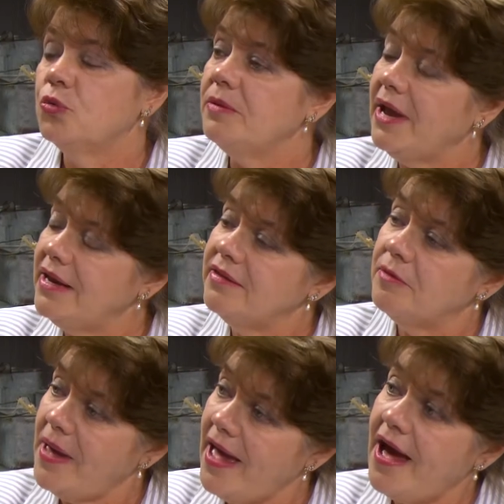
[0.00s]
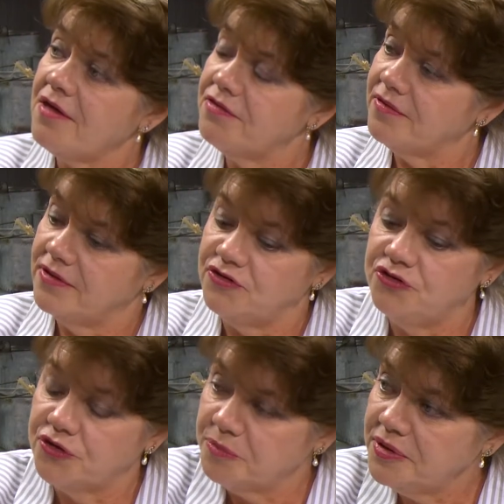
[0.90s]
we made it the path
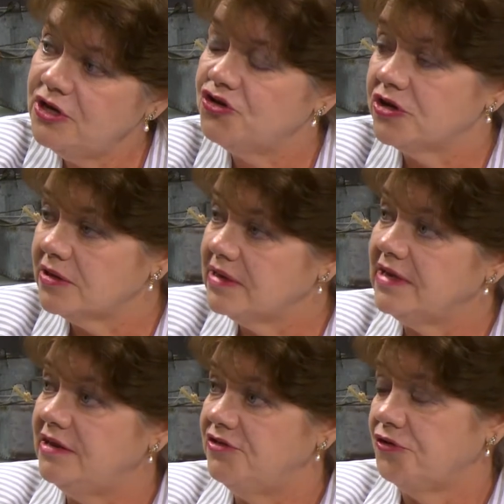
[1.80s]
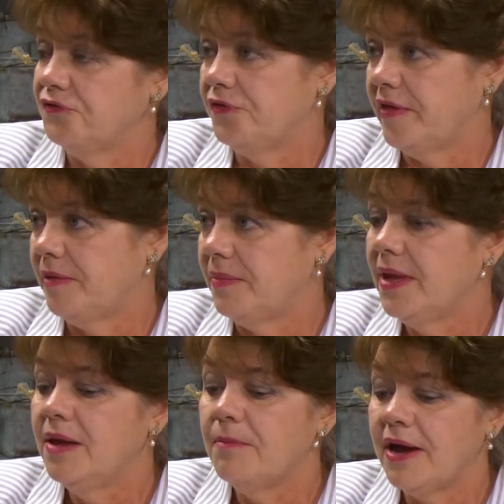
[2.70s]
to completion a little easier for them
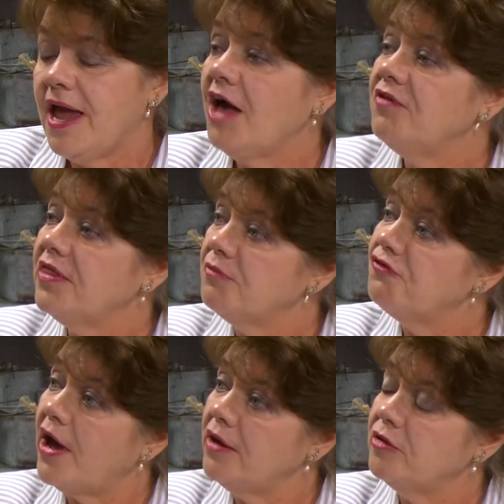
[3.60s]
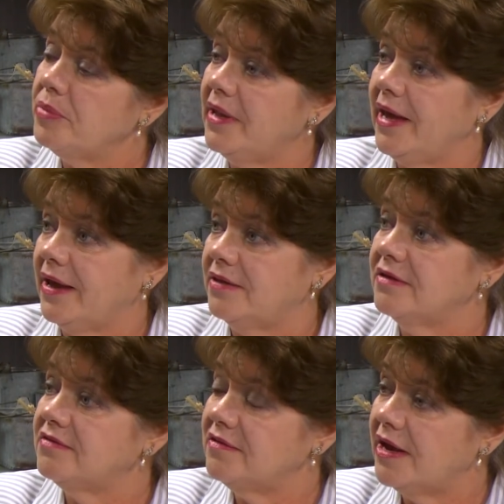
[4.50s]
by having them file a plan
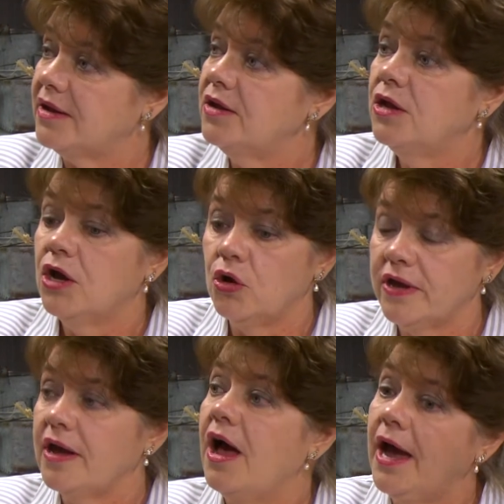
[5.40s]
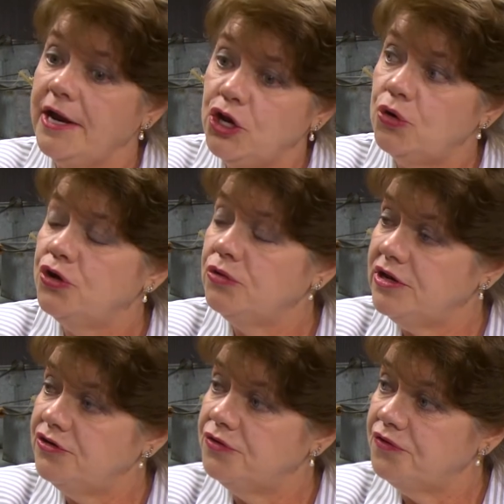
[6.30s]
that said, okay, I know you
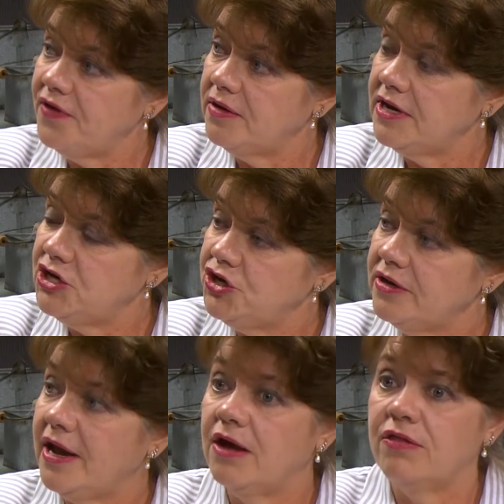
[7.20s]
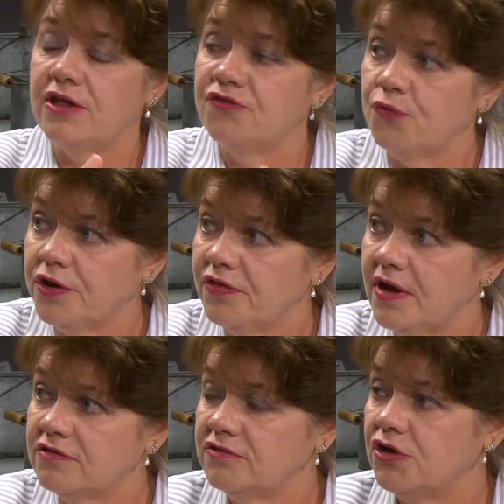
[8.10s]
need to do the foundation now, that's
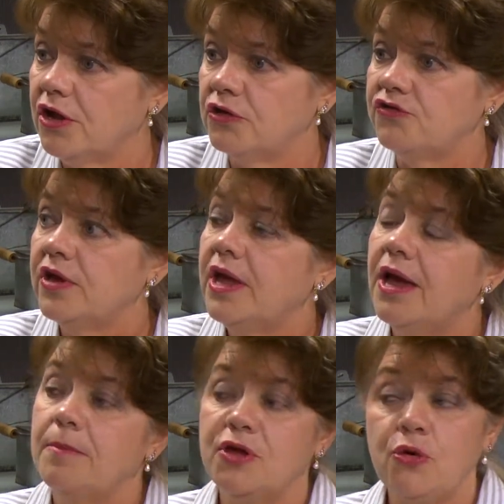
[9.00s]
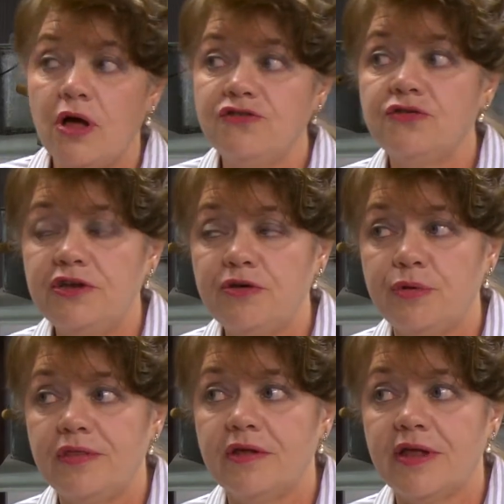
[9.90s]
$40,000, but you also need to
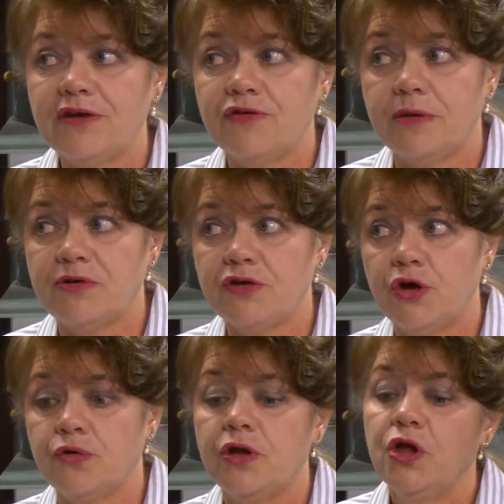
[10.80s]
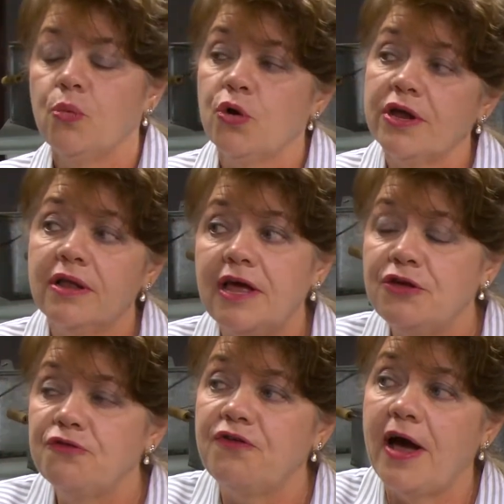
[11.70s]
bring the electric up to code. We're going to
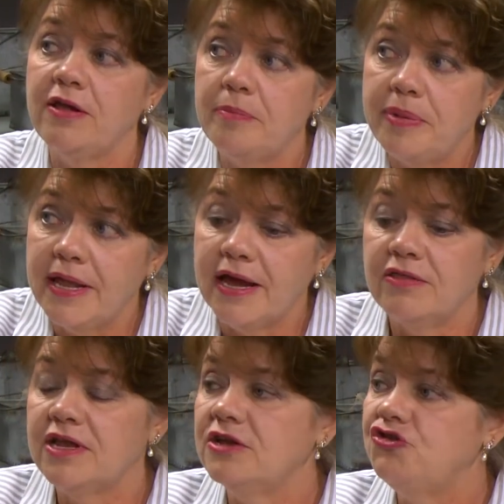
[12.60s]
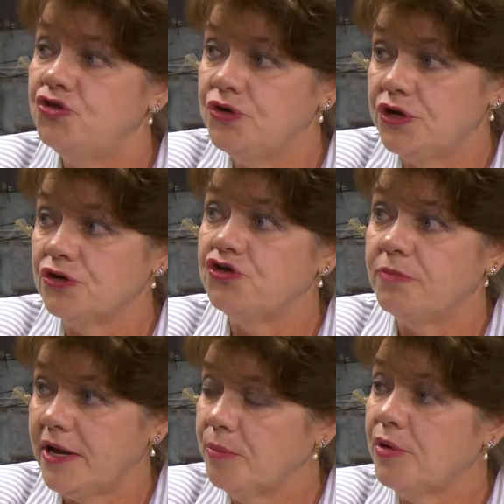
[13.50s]
let you file a plan that in 2 years
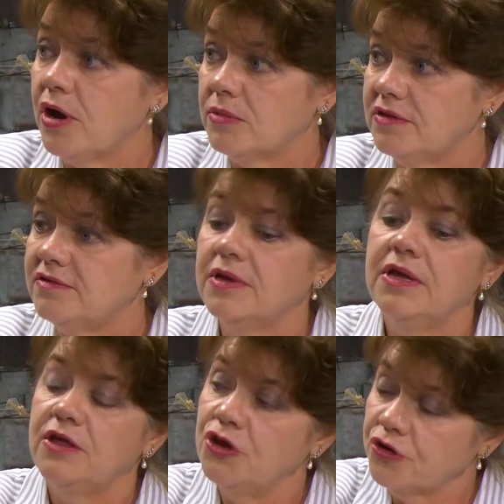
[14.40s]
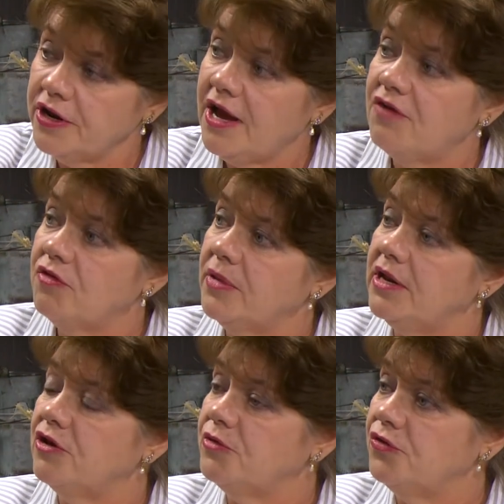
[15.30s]
you make a promise you're going to have the
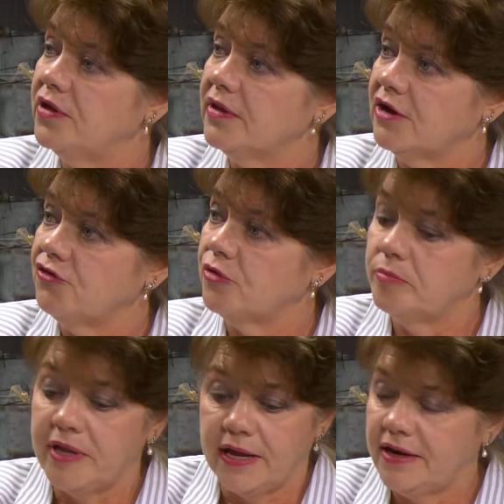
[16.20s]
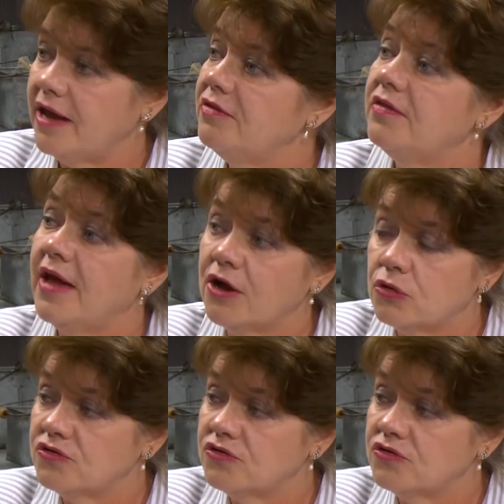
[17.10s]
money to do the electrical plan. And then that